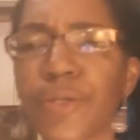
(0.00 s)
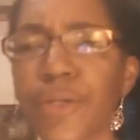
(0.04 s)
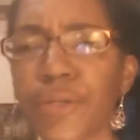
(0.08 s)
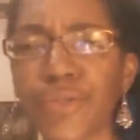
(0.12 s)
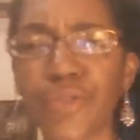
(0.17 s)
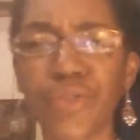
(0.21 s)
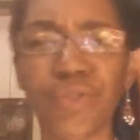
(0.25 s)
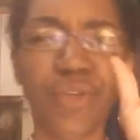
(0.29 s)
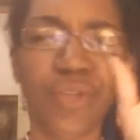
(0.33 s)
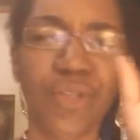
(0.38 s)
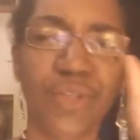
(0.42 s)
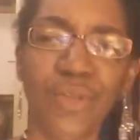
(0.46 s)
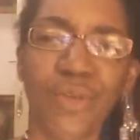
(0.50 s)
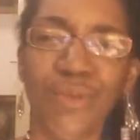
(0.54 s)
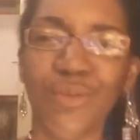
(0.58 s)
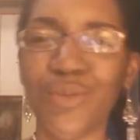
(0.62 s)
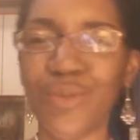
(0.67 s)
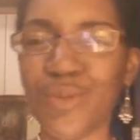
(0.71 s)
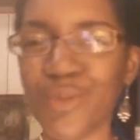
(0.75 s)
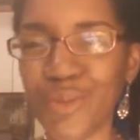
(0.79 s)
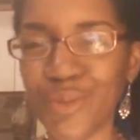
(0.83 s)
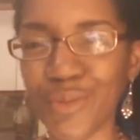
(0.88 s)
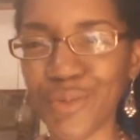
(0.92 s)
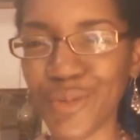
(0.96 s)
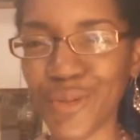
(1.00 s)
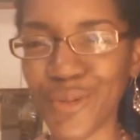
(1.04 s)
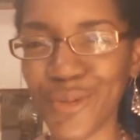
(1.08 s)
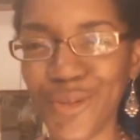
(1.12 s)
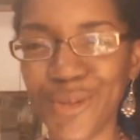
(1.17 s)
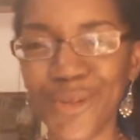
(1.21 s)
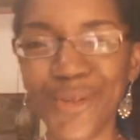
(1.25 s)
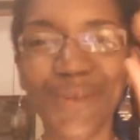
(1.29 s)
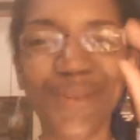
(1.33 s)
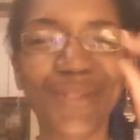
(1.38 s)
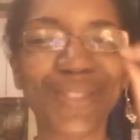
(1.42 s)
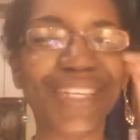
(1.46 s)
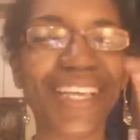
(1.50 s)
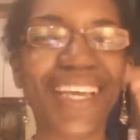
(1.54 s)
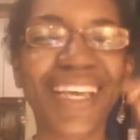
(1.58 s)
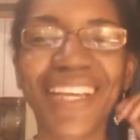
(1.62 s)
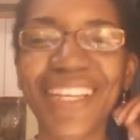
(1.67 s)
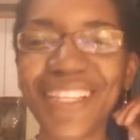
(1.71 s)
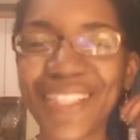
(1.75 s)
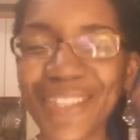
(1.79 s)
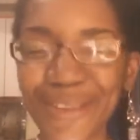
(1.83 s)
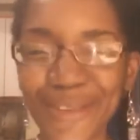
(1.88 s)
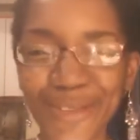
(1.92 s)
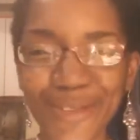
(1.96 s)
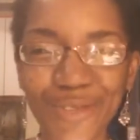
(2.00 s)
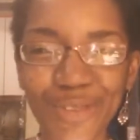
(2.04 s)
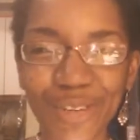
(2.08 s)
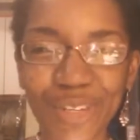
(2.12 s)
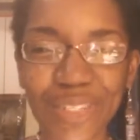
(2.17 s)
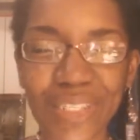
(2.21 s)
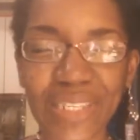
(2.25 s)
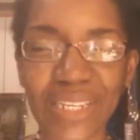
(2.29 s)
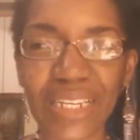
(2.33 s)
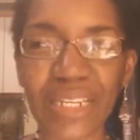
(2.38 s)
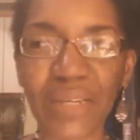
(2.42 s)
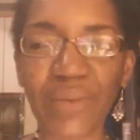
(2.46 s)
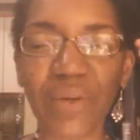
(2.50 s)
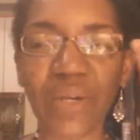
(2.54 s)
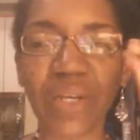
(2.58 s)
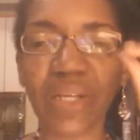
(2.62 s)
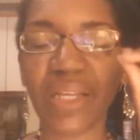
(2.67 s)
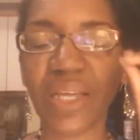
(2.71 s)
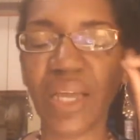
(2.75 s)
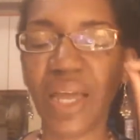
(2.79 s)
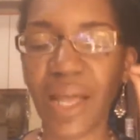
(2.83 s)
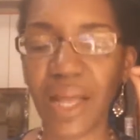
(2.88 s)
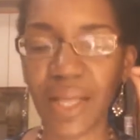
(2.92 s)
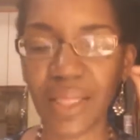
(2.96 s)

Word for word: don't trust those gurus, don't trust anyone.